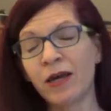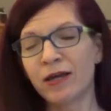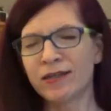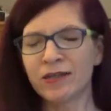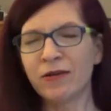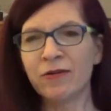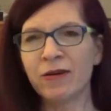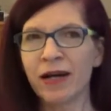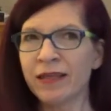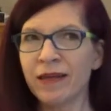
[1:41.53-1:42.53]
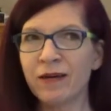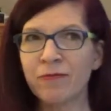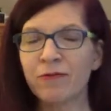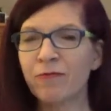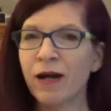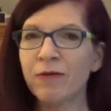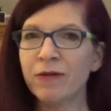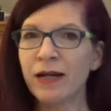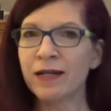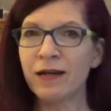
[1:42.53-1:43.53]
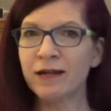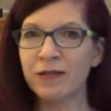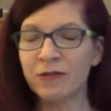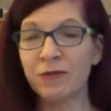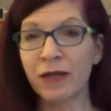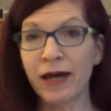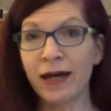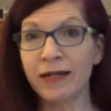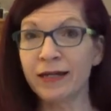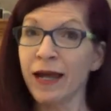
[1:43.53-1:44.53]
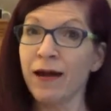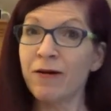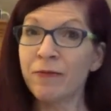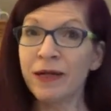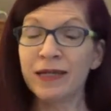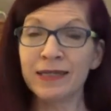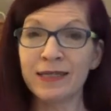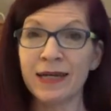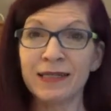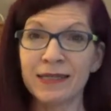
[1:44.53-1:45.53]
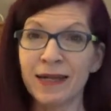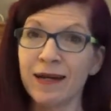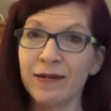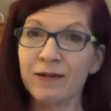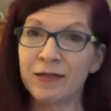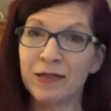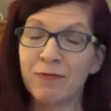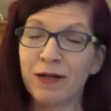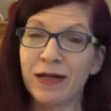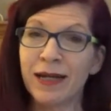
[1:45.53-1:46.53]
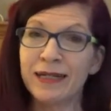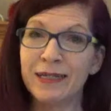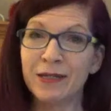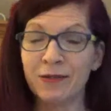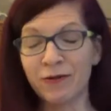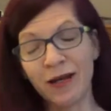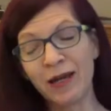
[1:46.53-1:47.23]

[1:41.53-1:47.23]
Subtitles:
So I thought, well, why would I not do that now? Because that's kind of just what I like to do.